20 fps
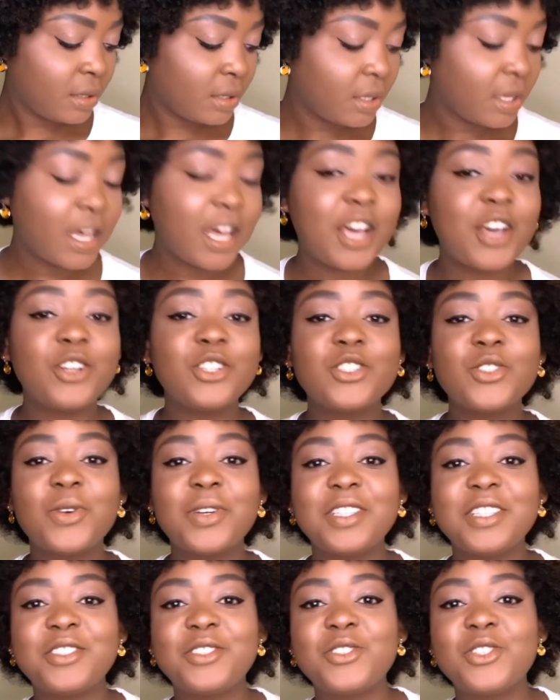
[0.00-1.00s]
i also
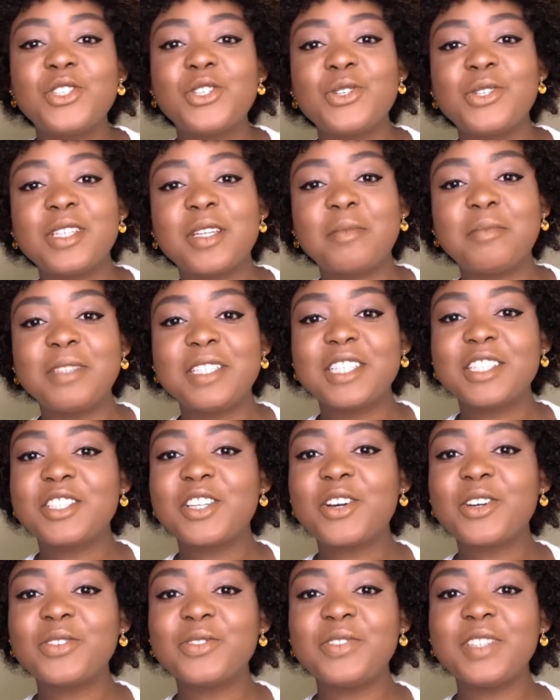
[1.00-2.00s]
wanted to shoot some
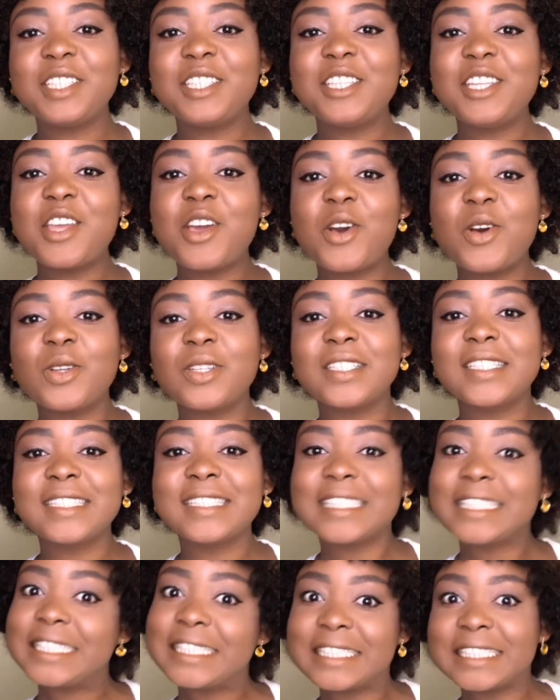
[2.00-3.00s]
tiktok videos
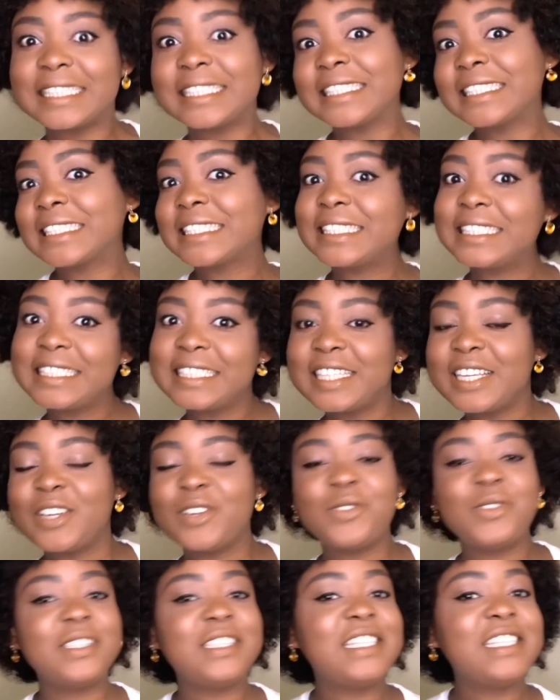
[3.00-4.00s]

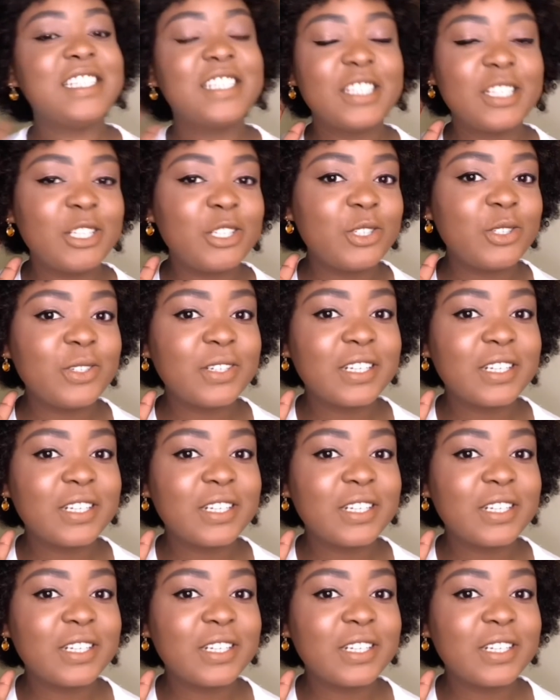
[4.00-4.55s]
with this look